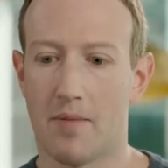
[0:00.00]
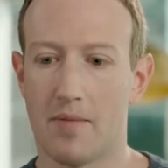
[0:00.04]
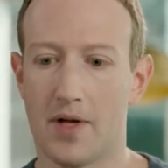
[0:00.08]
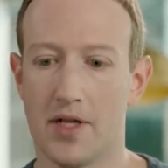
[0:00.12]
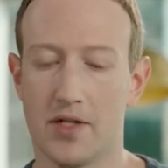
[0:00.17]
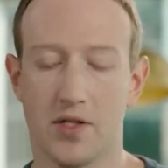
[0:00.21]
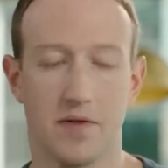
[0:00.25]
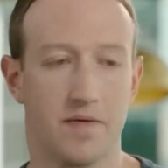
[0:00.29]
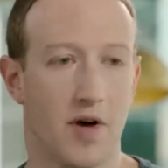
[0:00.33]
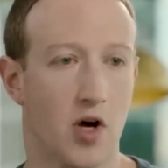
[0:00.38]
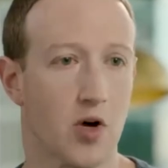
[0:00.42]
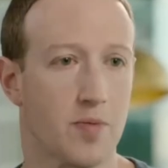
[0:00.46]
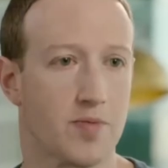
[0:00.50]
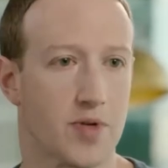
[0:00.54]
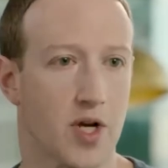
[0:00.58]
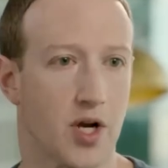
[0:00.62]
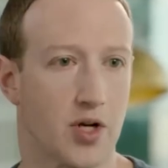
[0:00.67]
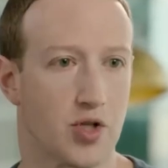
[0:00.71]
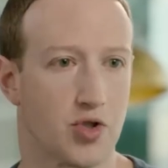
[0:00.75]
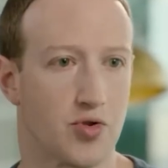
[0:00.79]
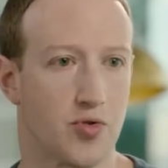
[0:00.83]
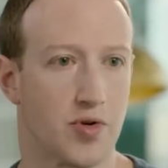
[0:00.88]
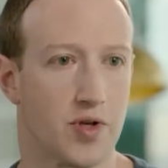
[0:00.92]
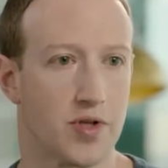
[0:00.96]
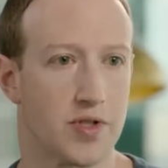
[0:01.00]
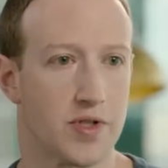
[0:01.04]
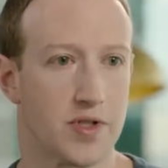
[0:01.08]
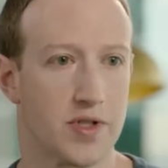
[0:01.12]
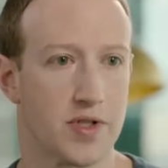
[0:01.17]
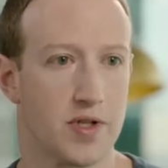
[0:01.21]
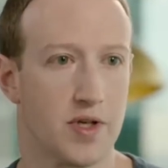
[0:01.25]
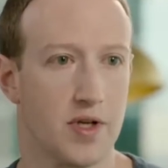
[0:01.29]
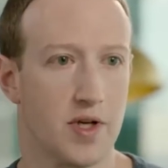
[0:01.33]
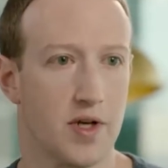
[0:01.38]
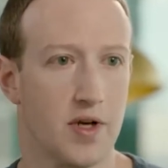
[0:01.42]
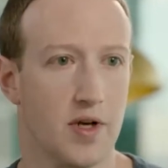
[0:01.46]
in developed
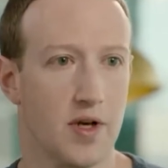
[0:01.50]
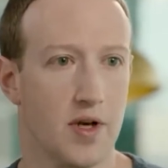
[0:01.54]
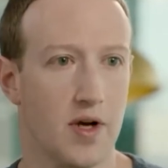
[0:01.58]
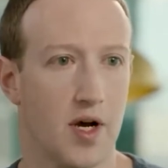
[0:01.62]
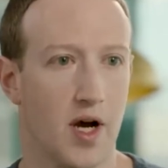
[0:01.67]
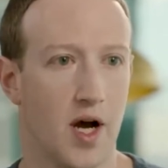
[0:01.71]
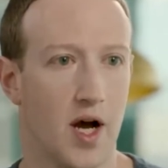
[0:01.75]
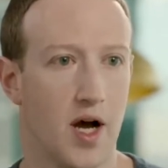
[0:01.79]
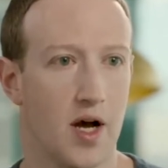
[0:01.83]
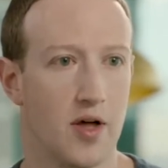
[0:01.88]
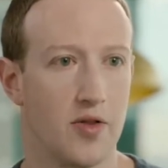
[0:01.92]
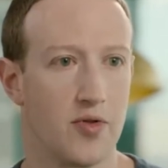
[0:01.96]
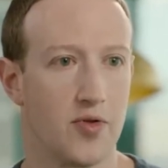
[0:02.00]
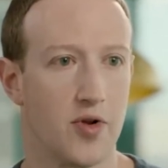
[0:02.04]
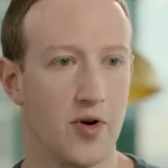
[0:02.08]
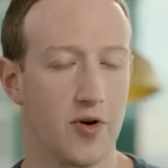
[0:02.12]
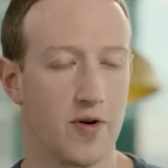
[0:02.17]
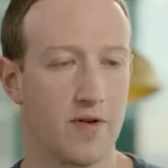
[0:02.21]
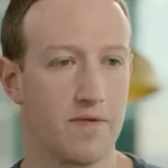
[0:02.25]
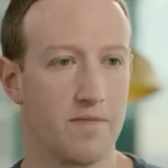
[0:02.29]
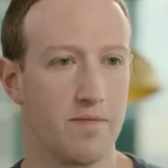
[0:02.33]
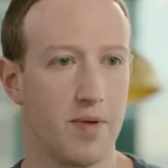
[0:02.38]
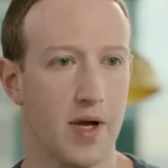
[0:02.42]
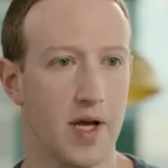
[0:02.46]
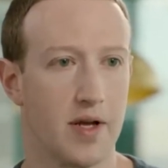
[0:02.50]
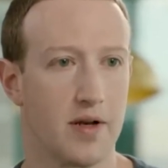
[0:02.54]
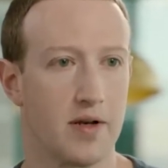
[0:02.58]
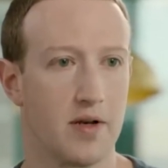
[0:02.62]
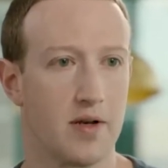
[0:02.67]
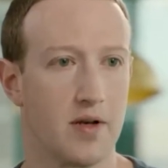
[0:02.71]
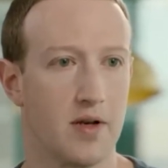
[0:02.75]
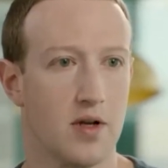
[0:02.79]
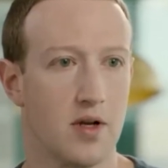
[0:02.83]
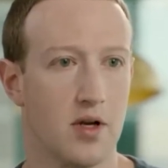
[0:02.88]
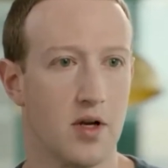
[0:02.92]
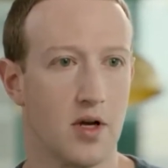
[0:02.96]
countries, there have
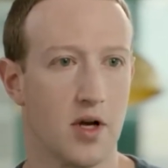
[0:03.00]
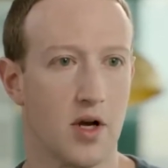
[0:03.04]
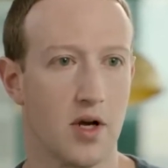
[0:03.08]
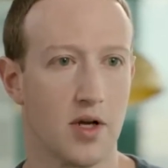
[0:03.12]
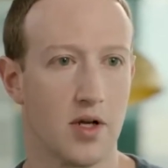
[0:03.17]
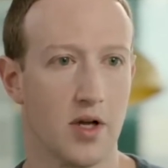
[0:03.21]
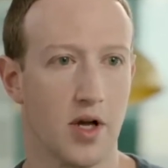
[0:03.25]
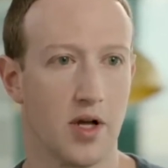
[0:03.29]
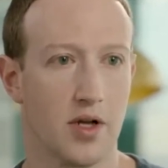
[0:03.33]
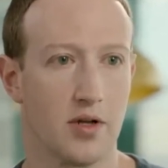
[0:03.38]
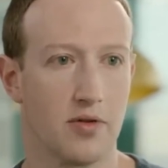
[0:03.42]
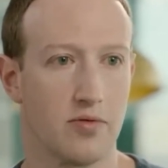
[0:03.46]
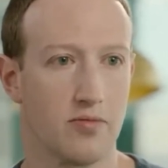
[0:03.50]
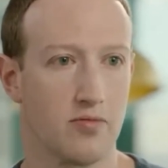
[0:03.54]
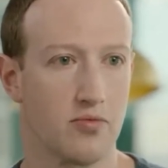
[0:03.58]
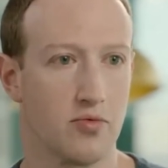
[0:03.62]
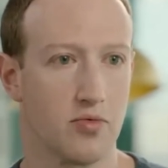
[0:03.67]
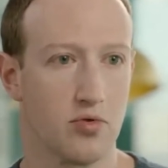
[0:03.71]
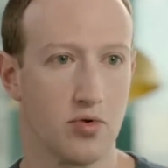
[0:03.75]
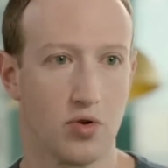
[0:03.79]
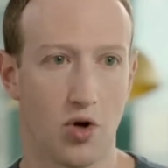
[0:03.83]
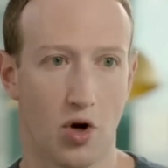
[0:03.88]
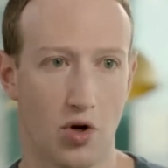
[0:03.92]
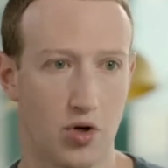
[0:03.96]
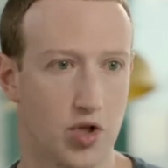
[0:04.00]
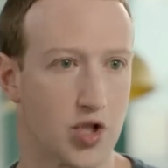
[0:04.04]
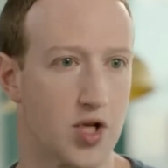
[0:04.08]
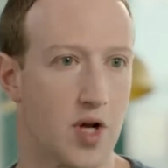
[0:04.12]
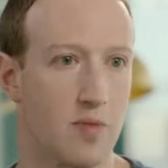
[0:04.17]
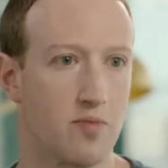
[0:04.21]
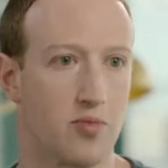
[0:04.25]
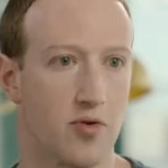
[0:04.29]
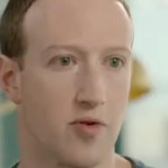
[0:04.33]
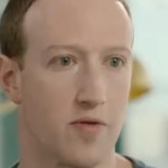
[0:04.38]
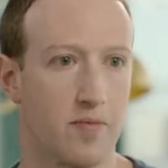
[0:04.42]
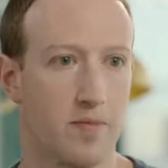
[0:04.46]
been a large
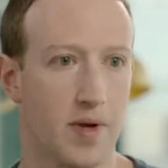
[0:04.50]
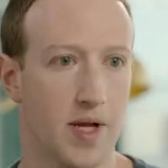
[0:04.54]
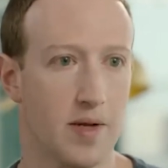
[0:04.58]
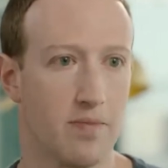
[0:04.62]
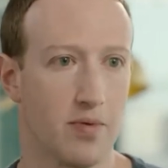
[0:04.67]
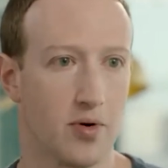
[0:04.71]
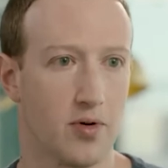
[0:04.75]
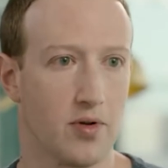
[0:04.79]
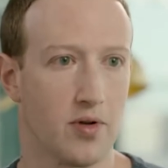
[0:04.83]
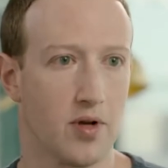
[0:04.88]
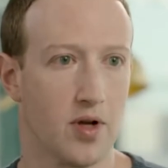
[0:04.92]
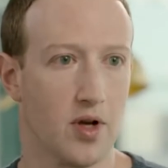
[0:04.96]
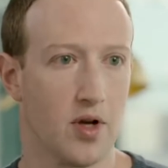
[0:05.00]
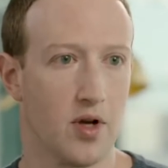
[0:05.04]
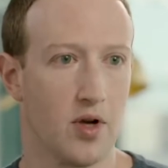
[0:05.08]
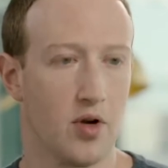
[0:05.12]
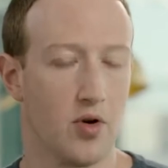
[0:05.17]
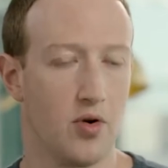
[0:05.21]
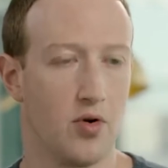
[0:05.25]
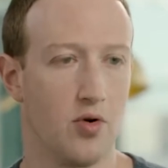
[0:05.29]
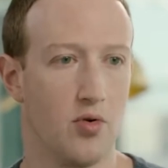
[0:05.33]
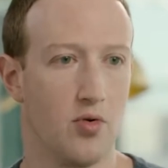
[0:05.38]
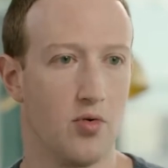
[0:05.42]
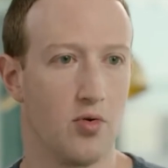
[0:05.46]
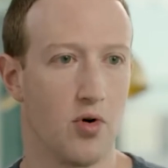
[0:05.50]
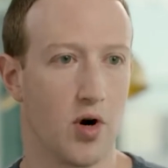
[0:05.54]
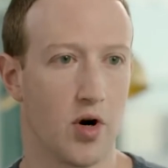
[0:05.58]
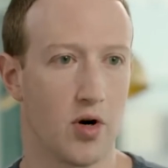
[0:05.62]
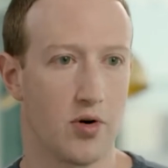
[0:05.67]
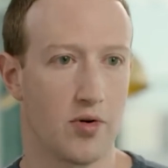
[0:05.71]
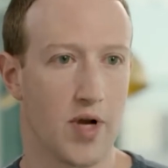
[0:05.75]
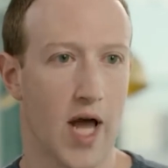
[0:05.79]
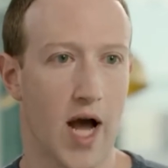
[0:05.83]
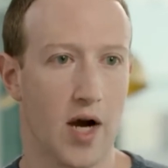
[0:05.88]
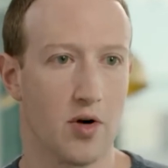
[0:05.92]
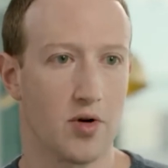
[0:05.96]
number of people who
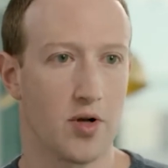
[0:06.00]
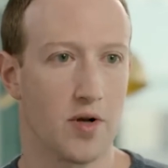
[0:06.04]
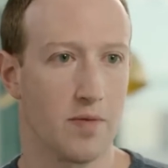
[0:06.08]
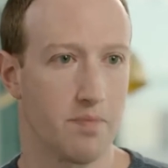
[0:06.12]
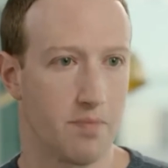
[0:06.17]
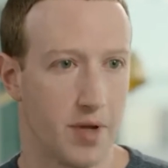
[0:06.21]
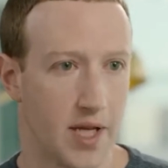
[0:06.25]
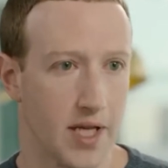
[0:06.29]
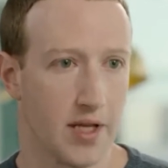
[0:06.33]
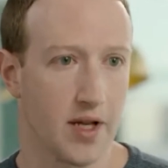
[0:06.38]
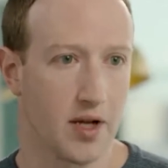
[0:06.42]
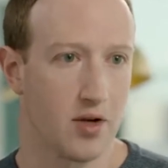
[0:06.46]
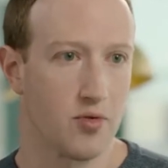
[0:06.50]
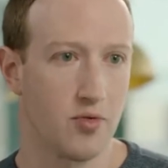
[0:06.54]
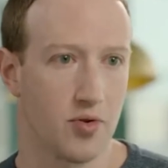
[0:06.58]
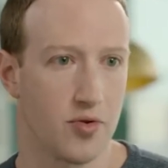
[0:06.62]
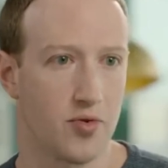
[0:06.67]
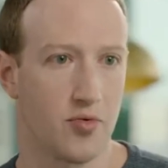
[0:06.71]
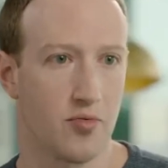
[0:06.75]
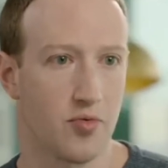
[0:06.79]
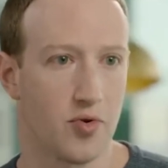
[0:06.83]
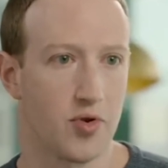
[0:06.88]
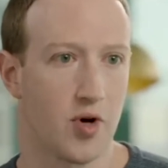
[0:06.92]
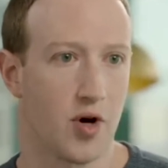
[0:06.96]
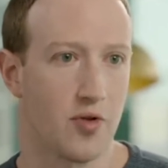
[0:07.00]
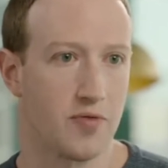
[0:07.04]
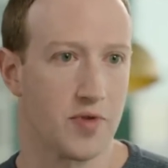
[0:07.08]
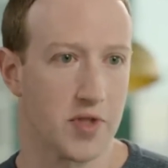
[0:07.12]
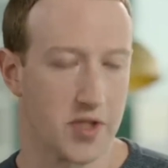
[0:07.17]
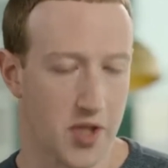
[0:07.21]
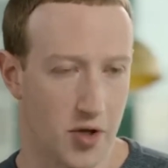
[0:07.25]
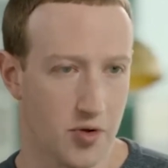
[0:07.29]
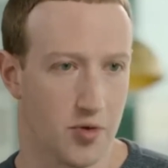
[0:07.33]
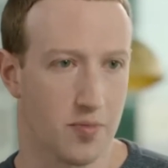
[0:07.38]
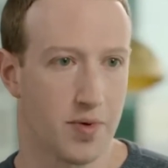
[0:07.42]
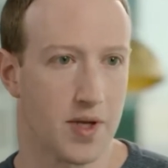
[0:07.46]
are now competing with all
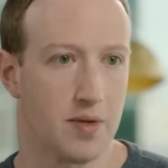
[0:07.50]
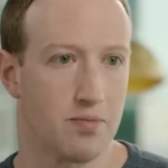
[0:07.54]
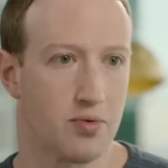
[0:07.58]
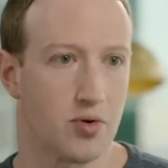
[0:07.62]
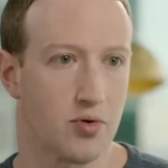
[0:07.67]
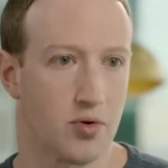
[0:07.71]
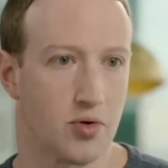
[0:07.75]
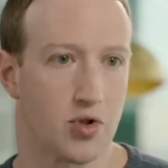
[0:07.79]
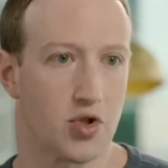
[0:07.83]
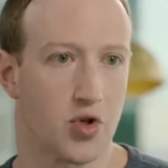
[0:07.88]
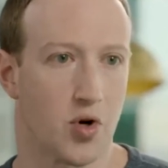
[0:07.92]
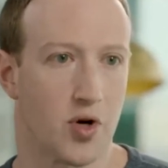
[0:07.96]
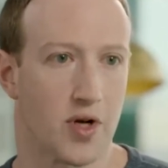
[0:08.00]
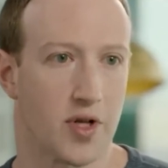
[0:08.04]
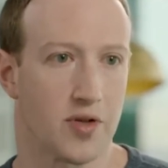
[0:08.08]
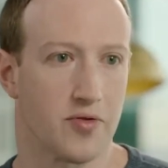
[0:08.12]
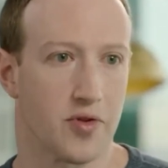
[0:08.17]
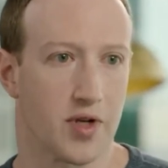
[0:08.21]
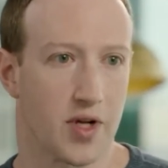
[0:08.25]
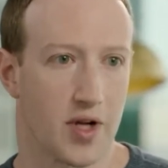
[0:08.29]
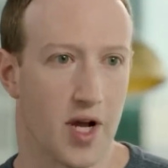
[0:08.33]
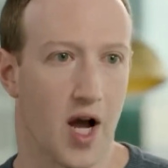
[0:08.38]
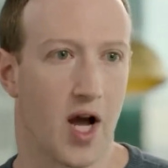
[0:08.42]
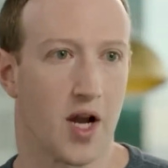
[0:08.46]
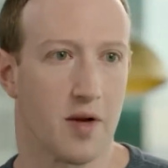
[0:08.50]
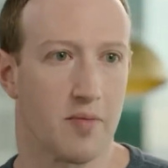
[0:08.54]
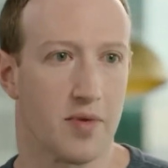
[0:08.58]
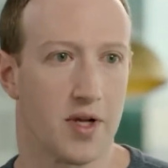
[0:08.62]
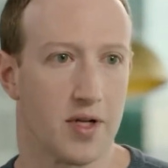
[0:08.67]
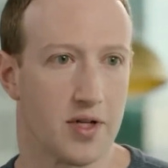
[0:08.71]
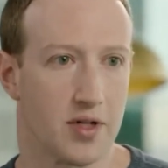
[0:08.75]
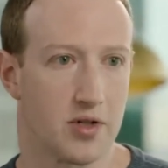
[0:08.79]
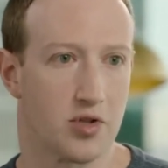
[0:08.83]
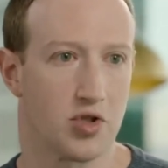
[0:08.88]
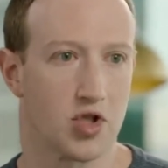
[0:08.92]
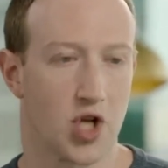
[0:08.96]
these other people who are joining the
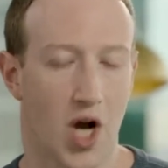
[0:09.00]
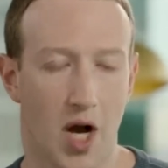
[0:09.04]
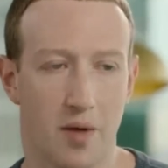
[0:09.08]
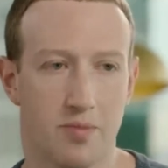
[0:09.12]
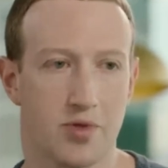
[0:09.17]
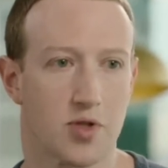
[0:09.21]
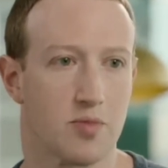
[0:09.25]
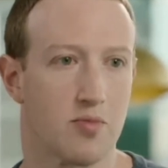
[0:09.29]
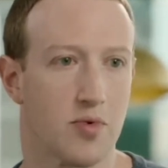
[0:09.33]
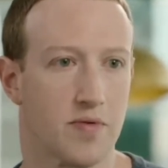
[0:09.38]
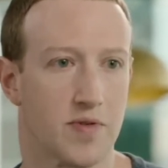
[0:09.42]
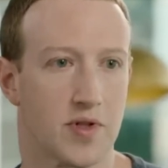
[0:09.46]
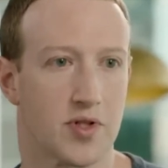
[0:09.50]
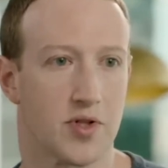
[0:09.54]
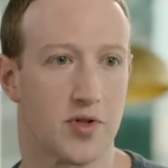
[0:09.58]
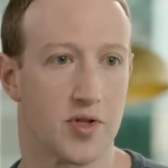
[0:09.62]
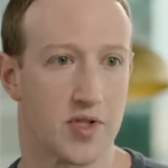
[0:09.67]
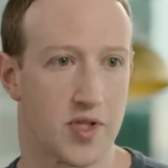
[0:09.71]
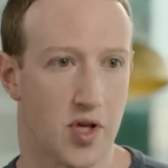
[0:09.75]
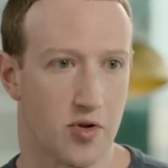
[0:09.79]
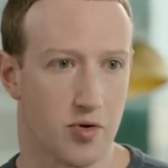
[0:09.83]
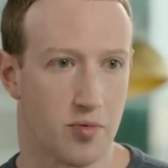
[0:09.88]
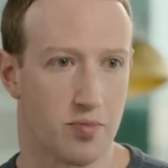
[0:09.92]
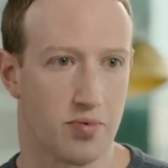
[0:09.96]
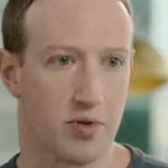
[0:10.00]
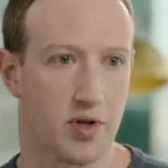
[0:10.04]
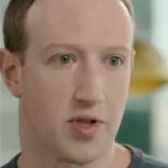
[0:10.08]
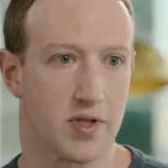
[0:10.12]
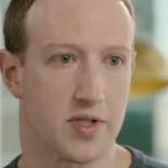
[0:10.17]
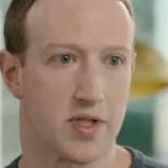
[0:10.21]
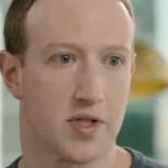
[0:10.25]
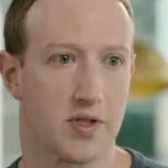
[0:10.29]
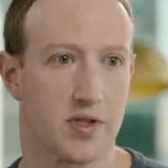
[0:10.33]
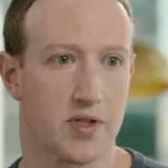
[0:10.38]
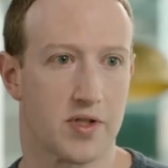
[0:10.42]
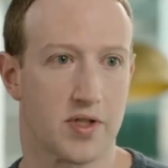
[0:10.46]
economy, and jobs are moving to these other
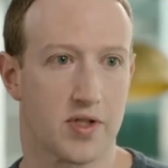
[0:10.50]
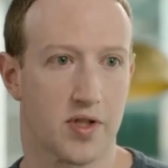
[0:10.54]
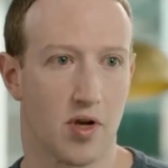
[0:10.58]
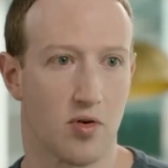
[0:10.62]
places.